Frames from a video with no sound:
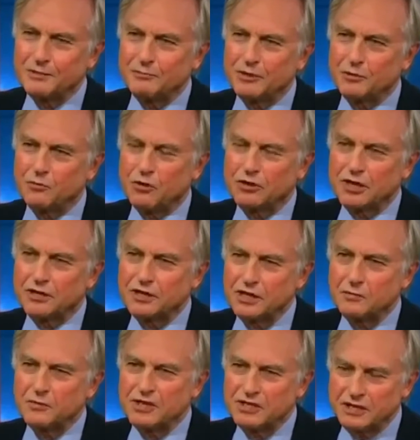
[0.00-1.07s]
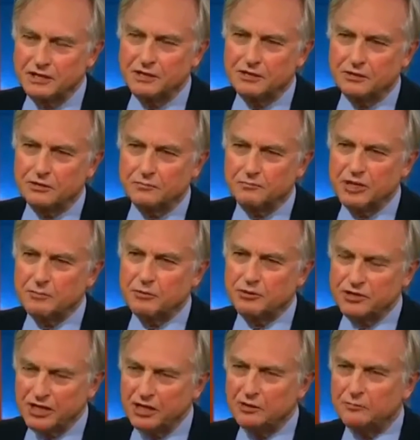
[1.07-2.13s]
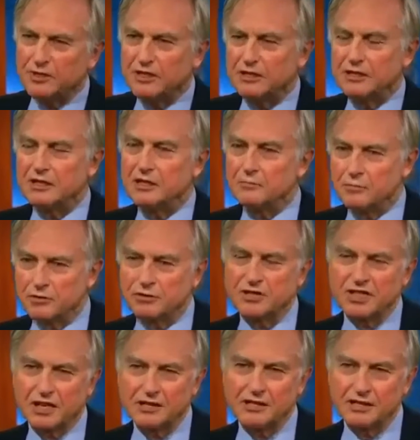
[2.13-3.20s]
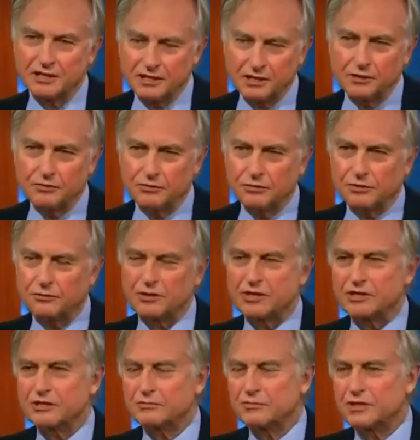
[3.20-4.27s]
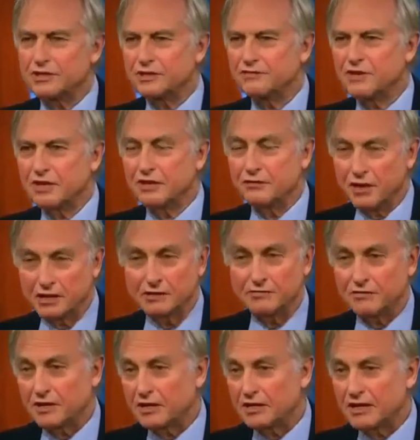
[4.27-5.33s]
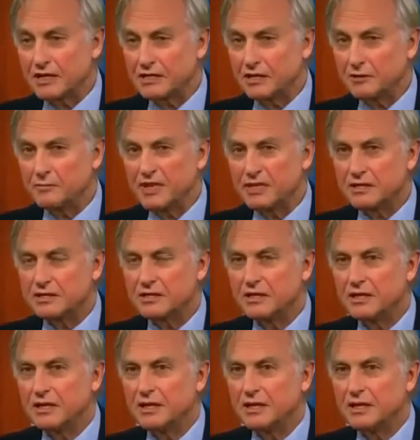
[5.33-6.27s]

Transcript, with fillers: But what I think we did do, and people tell me in the book signing queues, which, which are very gratifying, they tell me that